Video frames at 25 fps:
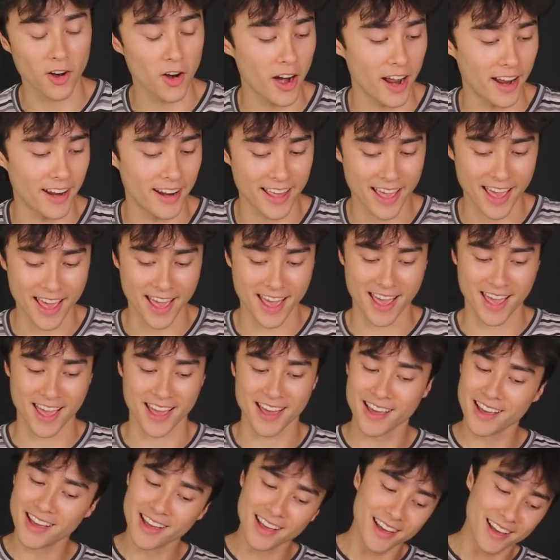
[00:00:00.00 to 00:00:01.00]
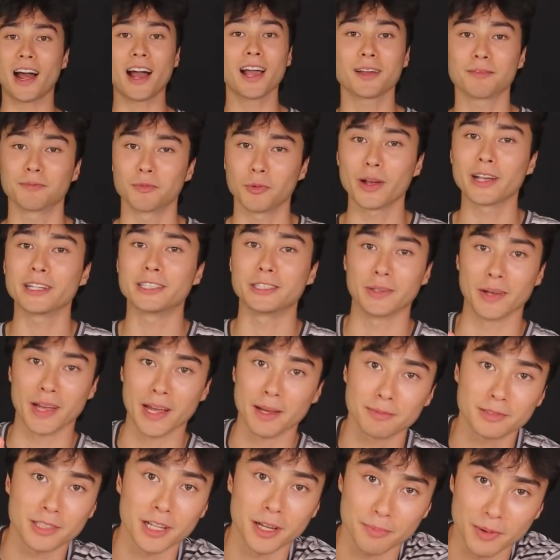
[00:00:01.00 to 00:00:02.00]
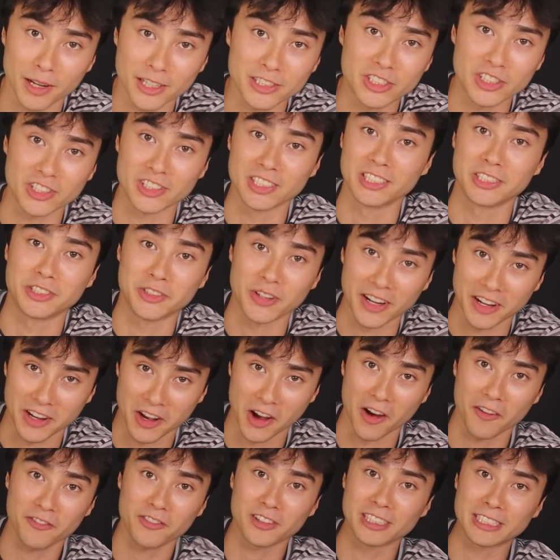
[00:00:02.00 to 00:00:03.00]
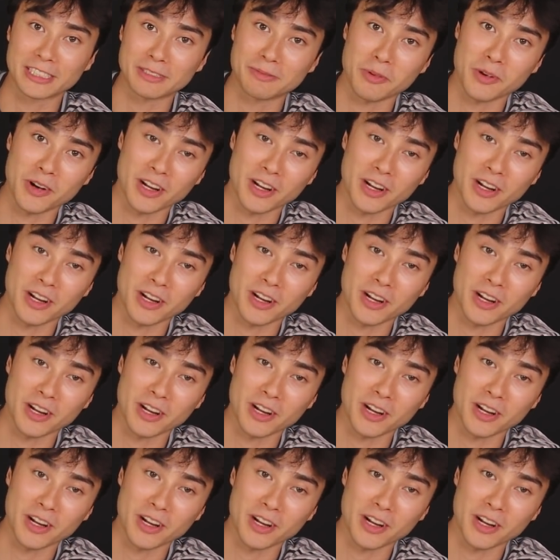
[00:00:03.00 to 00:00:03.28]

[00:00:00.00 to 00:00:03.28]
Alright, I am way too amped up. I shouldn't have drank coffee this